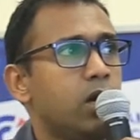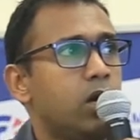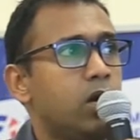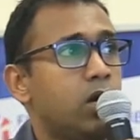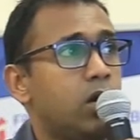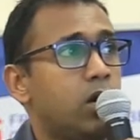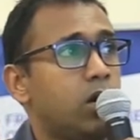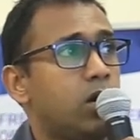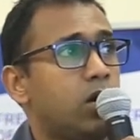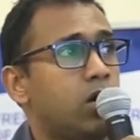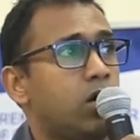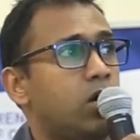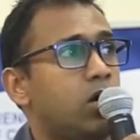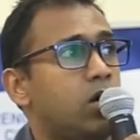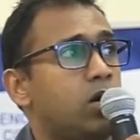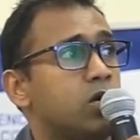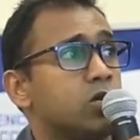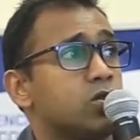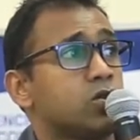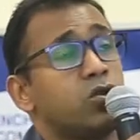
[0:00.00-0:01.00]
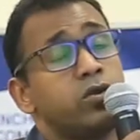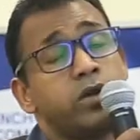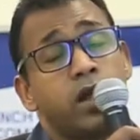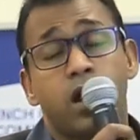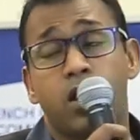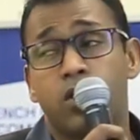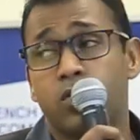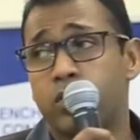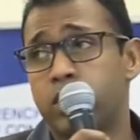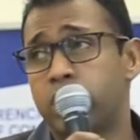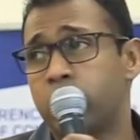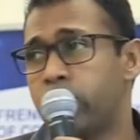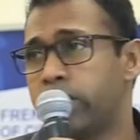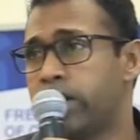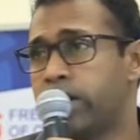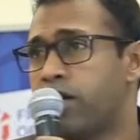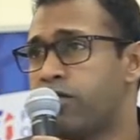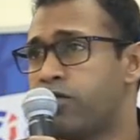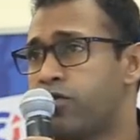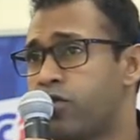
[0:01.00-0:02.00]
So now
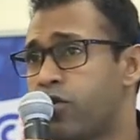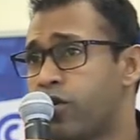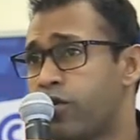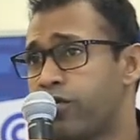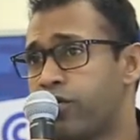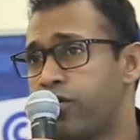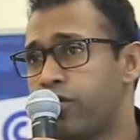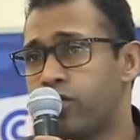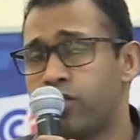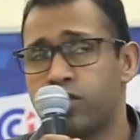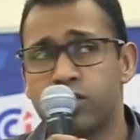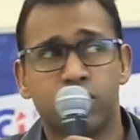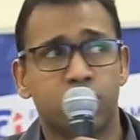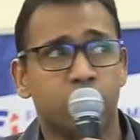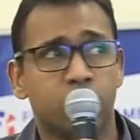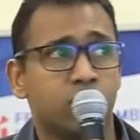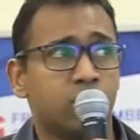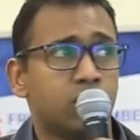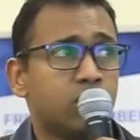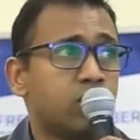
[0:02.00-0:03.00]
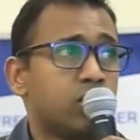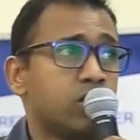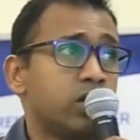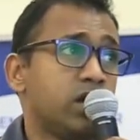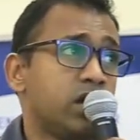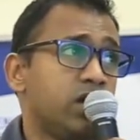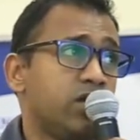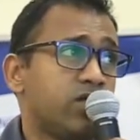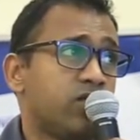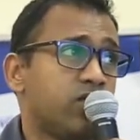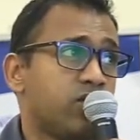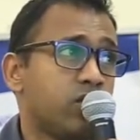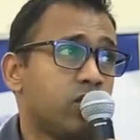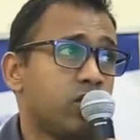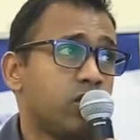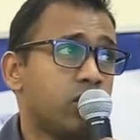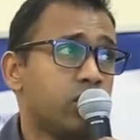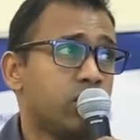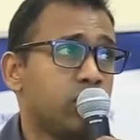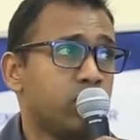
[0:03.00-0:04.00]
we have curfew, so if
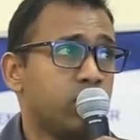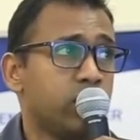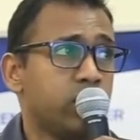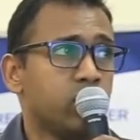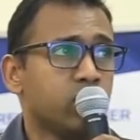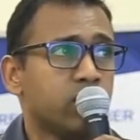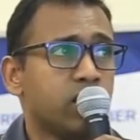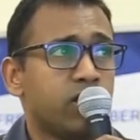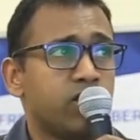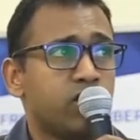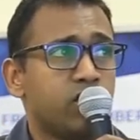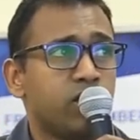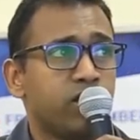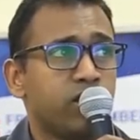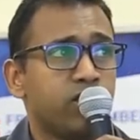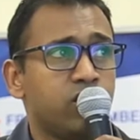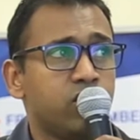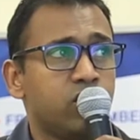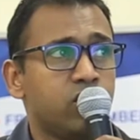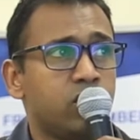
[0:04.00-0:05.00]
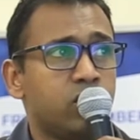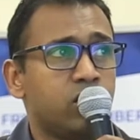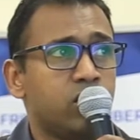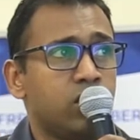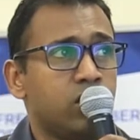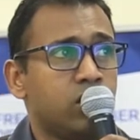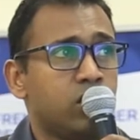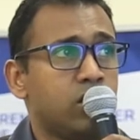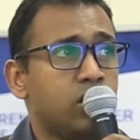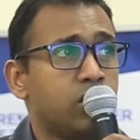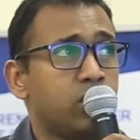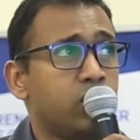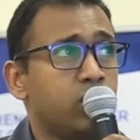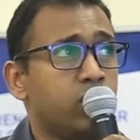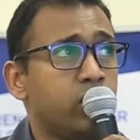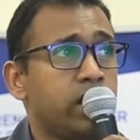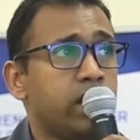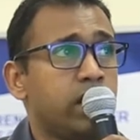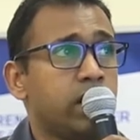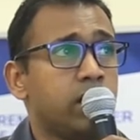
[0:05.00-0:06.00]
we don't have curfew,
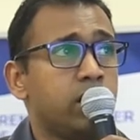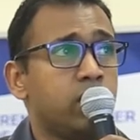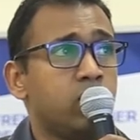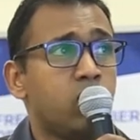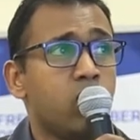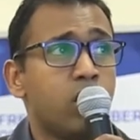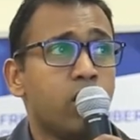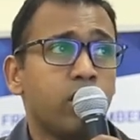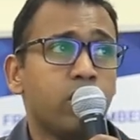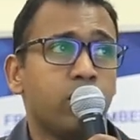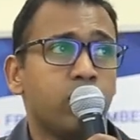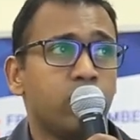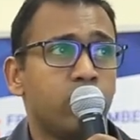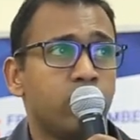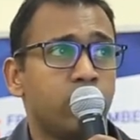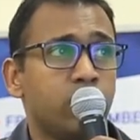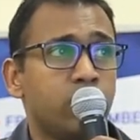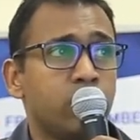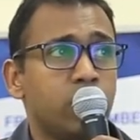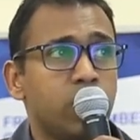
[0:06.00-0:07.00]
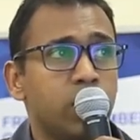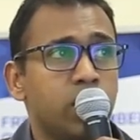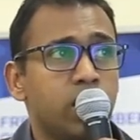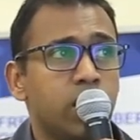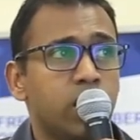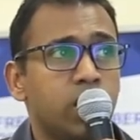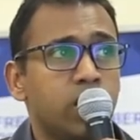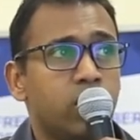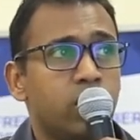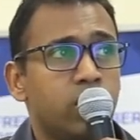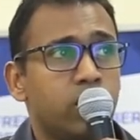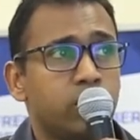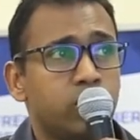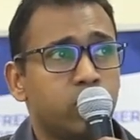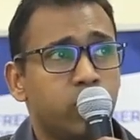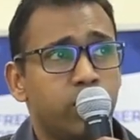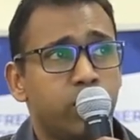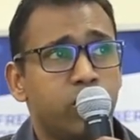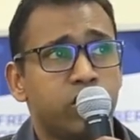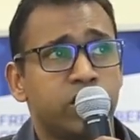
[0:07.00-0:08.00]
we can work
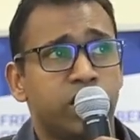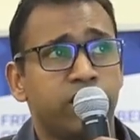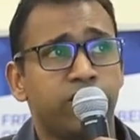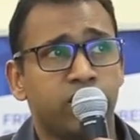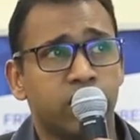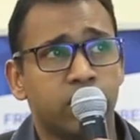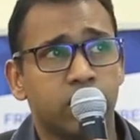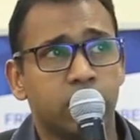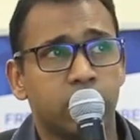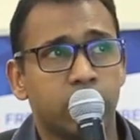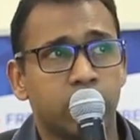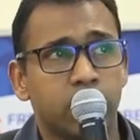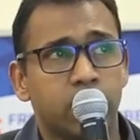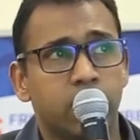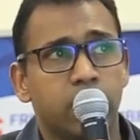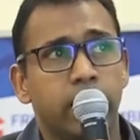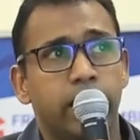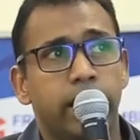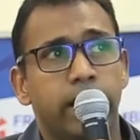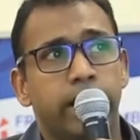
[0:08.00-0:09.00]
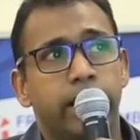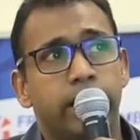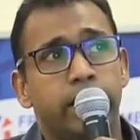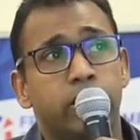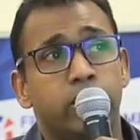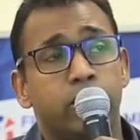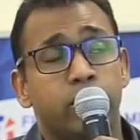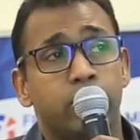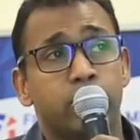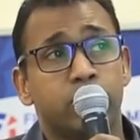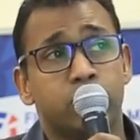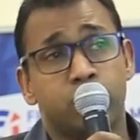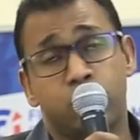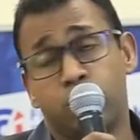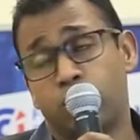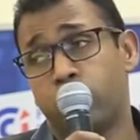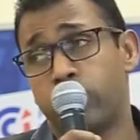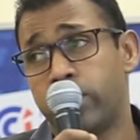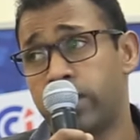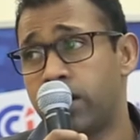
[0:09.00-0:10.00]
triple shift, and
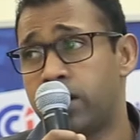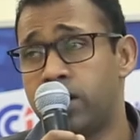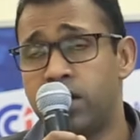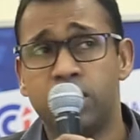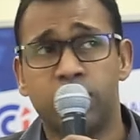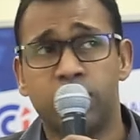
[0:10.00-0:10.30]
so we can